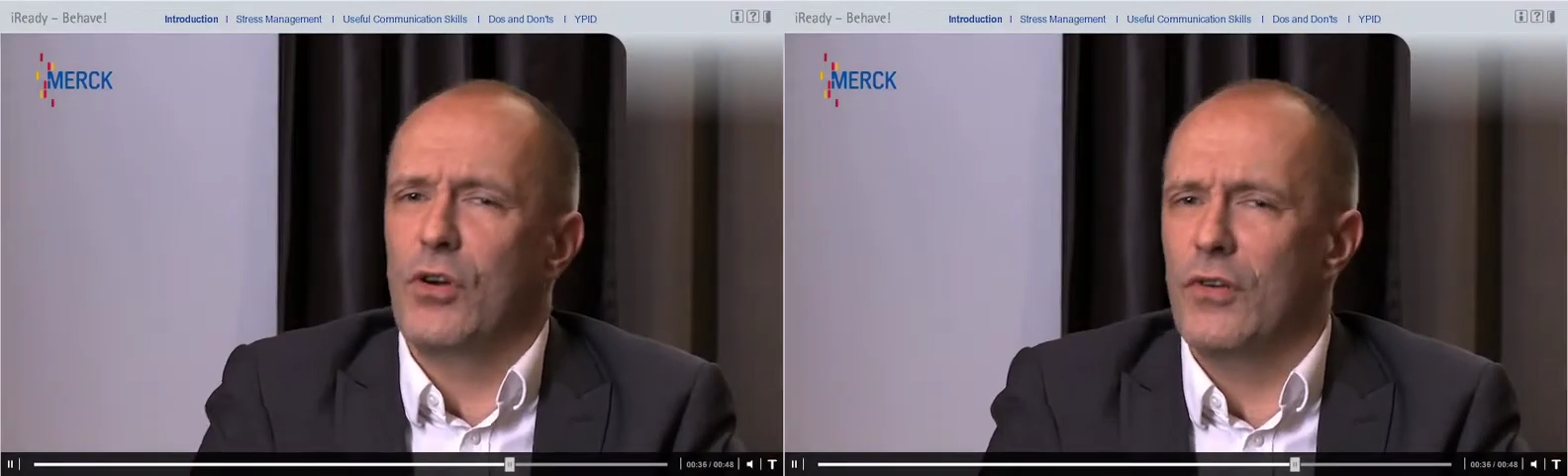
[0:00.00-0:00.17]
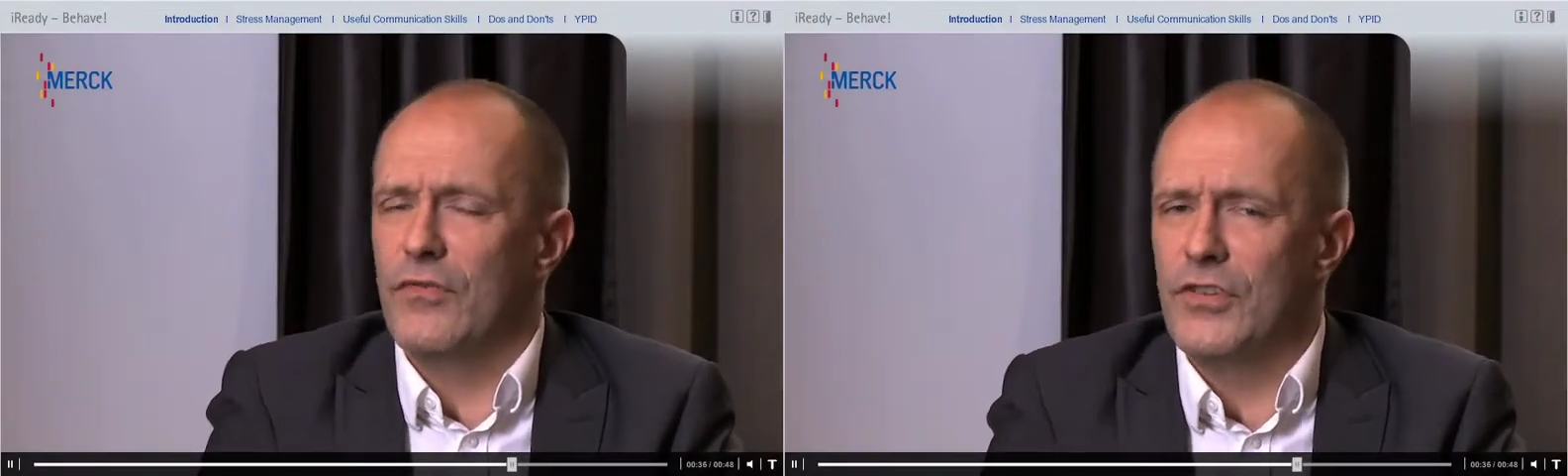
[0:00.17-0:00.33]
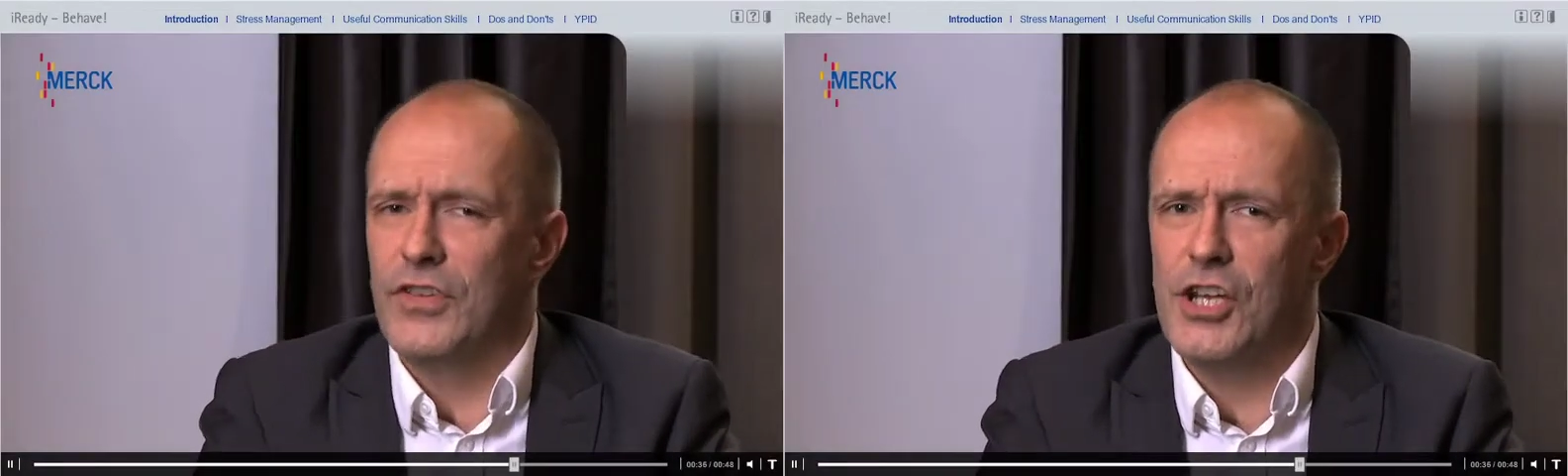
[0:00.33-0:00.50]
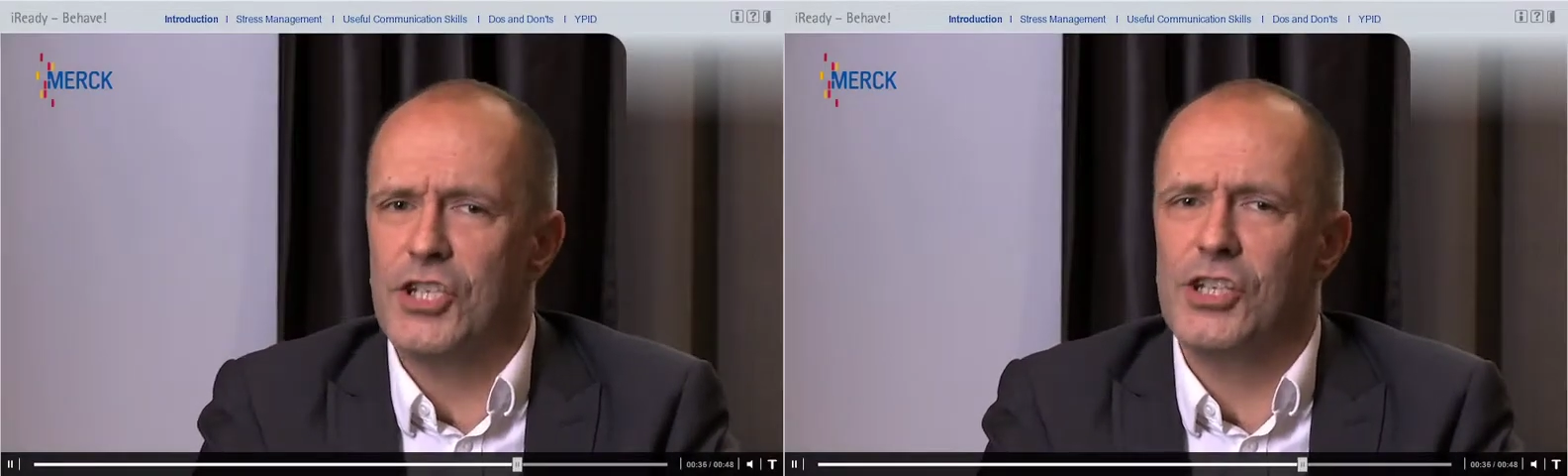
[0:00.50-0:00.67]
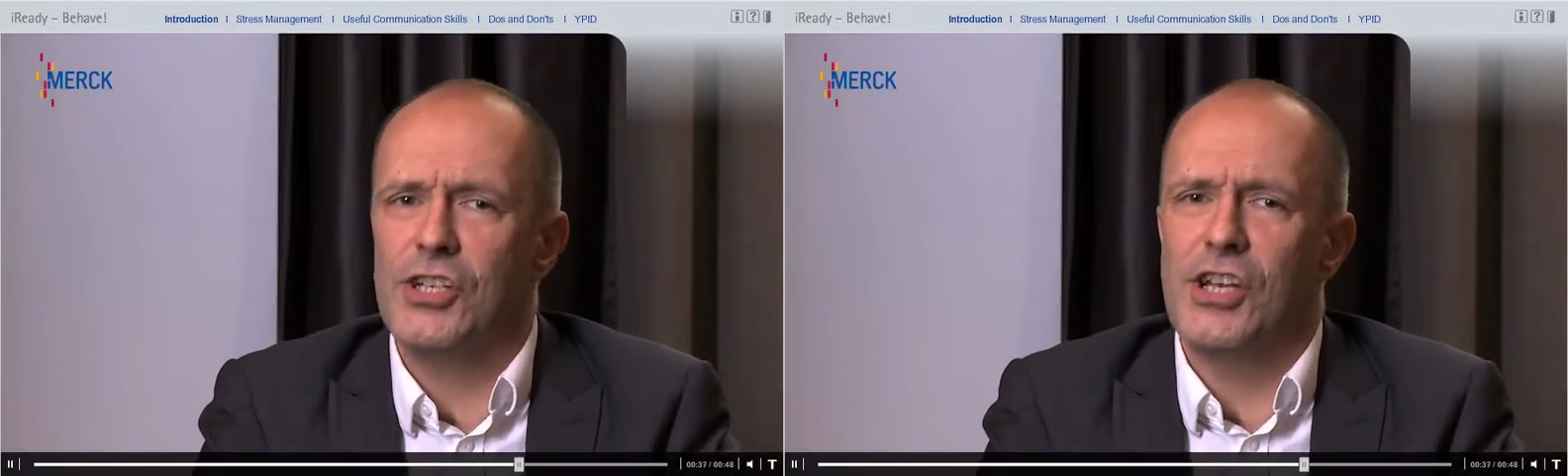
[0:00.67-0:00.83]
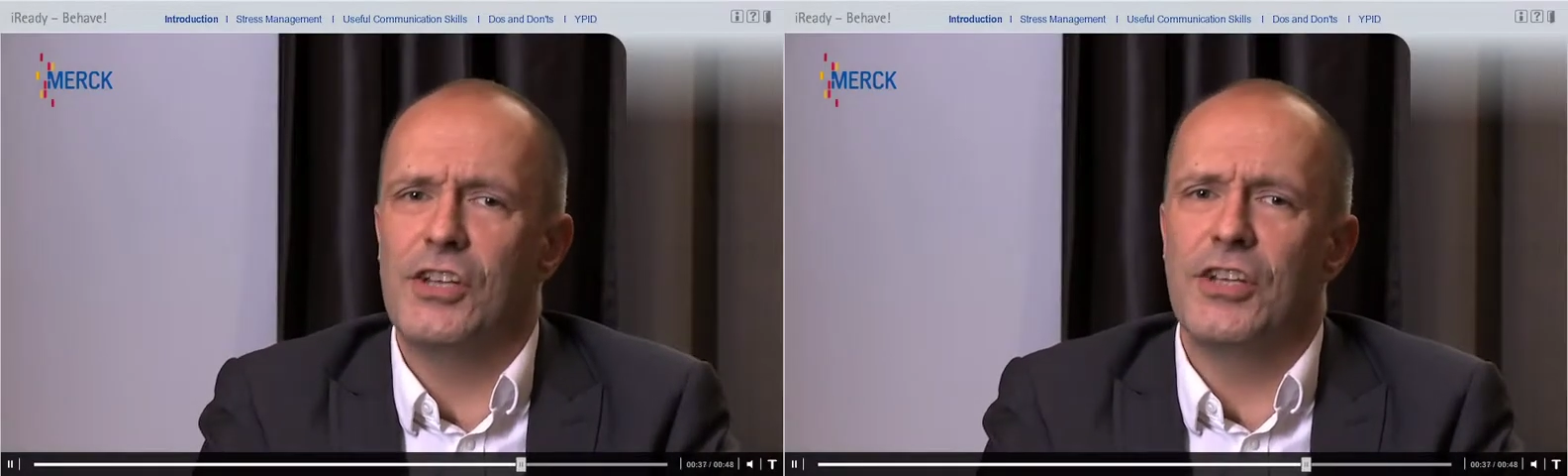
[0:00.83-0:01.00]

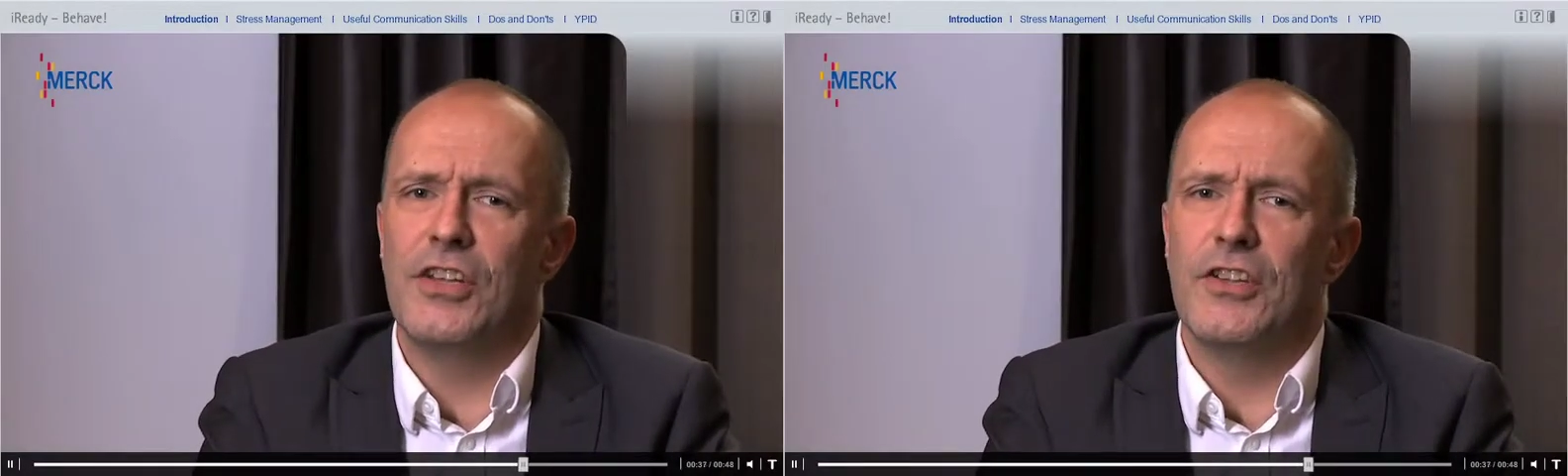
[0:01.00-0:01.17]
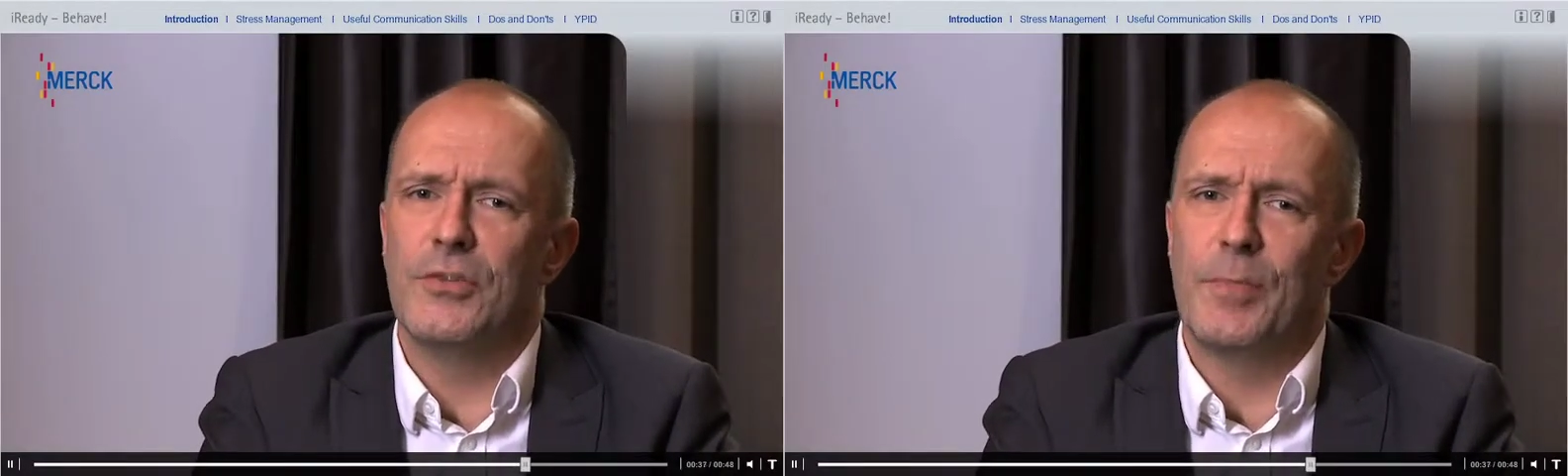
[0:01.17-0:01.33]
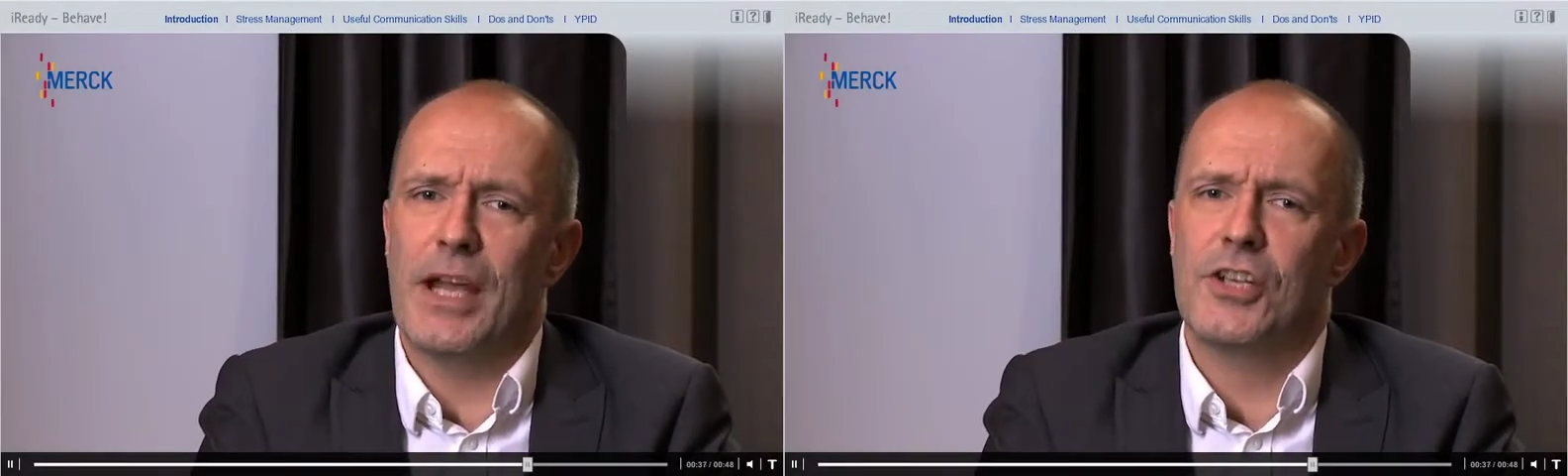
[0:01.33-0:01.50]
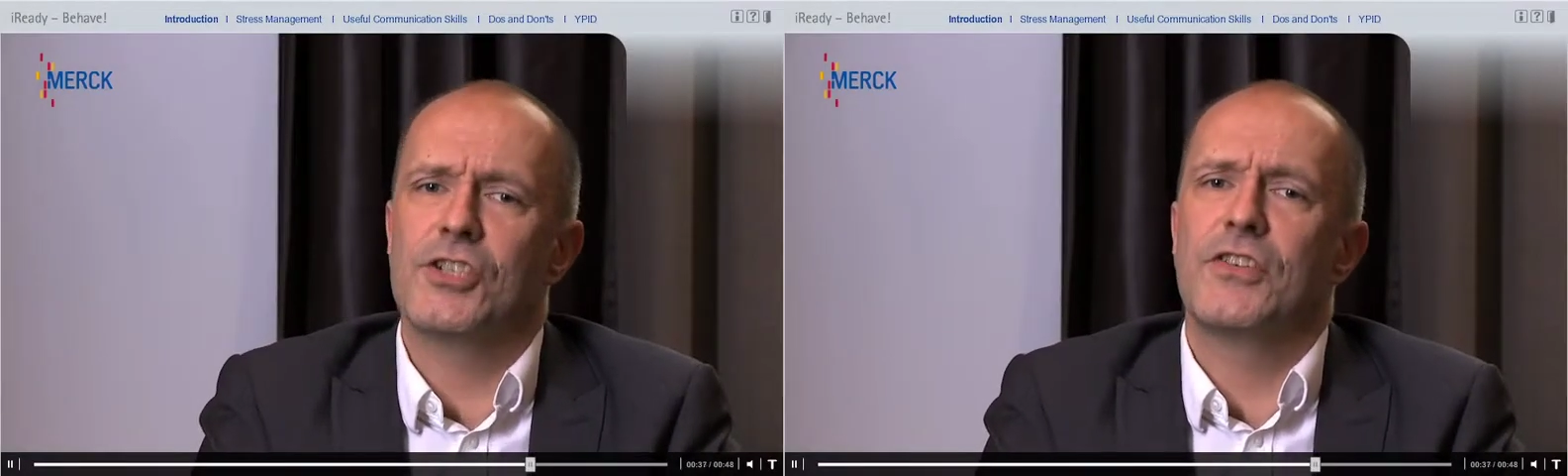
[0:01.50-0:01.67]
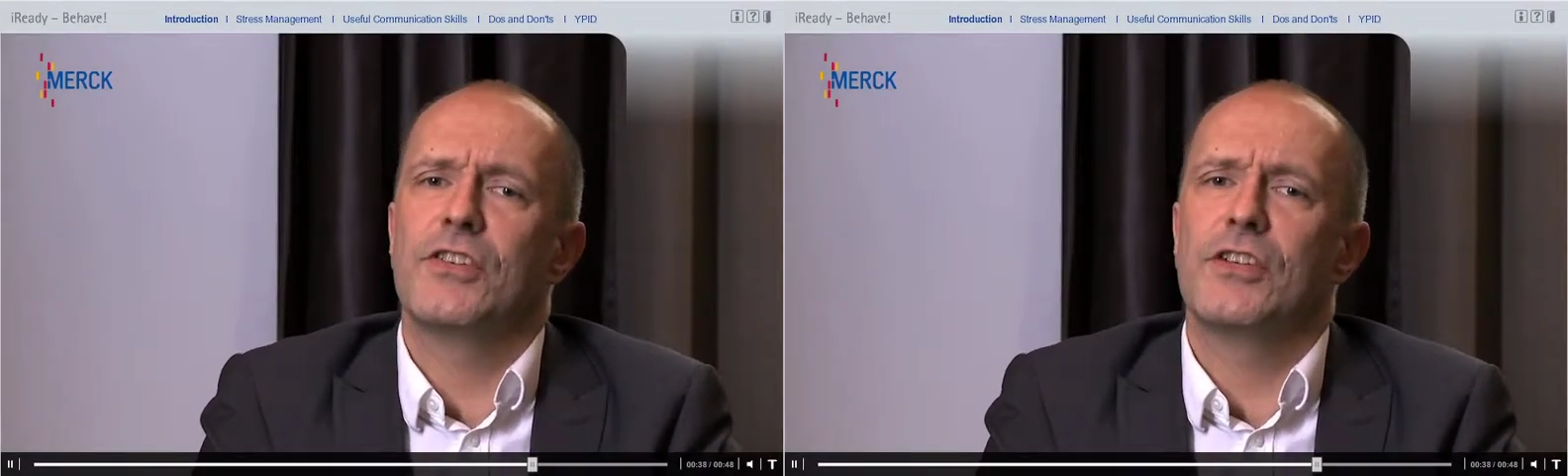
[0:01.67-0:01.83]
conversation in an inspection